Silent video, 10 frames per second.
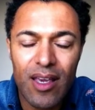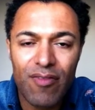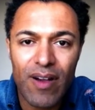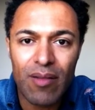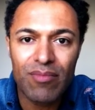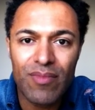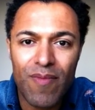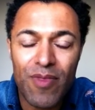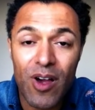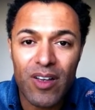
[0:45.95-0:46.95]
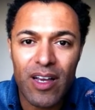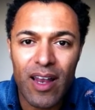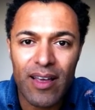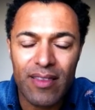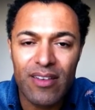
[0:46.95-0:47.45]
If I'm talking
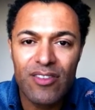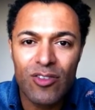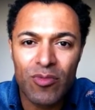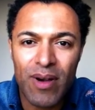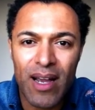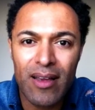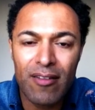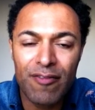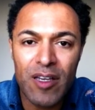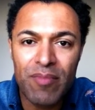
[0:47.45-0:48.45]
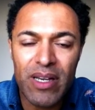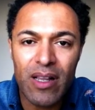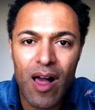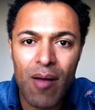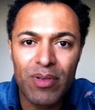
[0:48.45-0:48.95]
like this to my
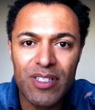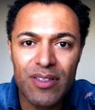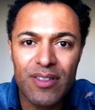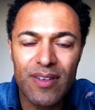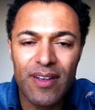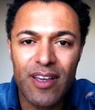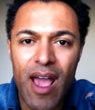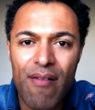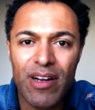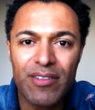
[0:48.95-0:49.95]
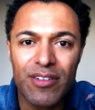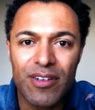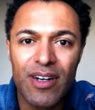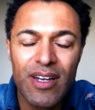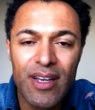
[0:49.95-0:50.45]
female opposite
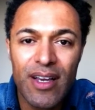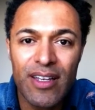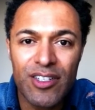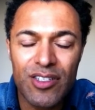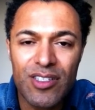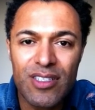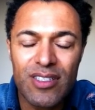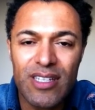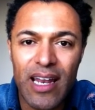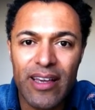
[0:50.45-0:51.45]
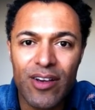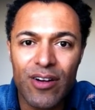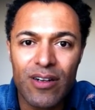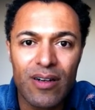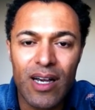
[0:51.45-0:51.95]
character and just telling
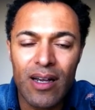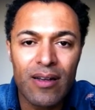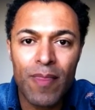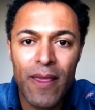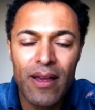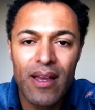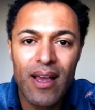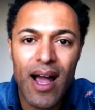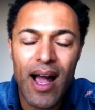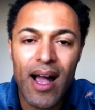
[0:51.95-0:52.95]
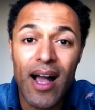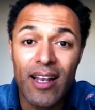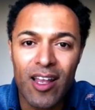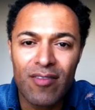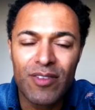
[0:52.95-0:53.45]
her I
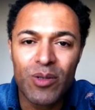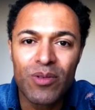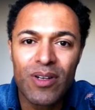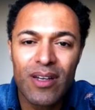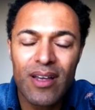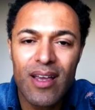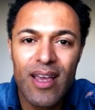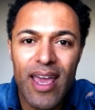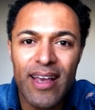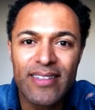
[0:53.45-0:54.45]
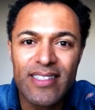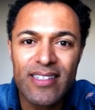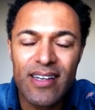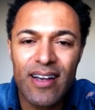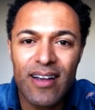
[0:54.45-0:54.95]
love you,
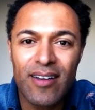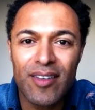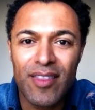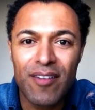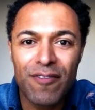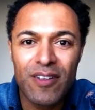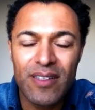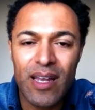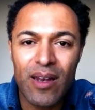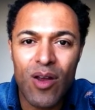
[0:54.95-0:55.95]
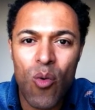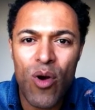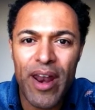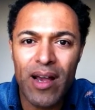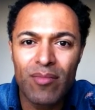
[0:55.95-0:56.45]
it's different than
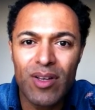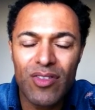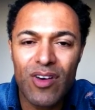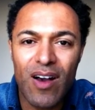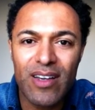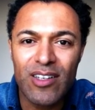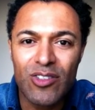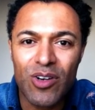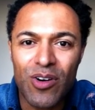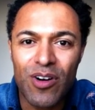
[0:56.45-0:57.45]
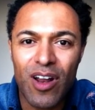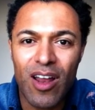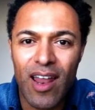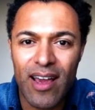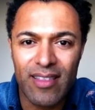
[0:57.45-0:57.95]
when I'm talking to her
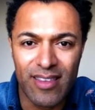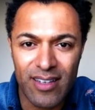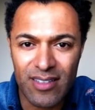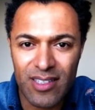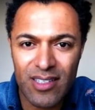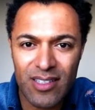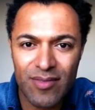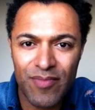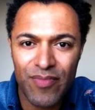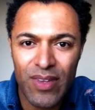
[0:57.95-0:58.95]
like this.